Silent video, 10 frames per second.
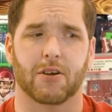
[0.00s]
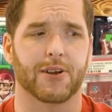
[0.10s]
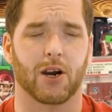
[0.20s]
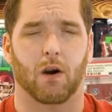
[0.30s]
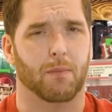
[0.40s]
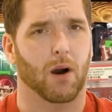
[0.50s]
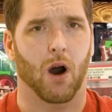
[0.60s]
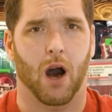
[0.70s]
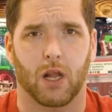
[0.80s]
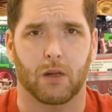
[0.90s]
you know I'm
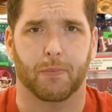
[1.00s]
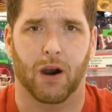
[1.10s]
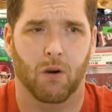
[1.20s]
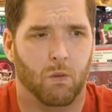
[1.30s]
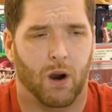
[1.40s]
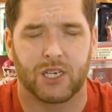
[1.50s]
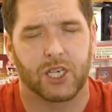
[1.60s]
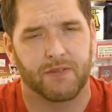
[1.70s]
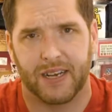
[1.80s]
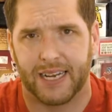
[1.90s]
all about
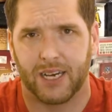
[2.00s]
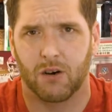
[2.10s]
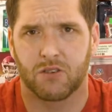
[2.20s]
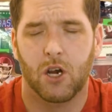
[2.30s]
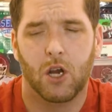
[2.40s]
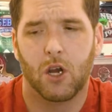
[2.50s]
watching videos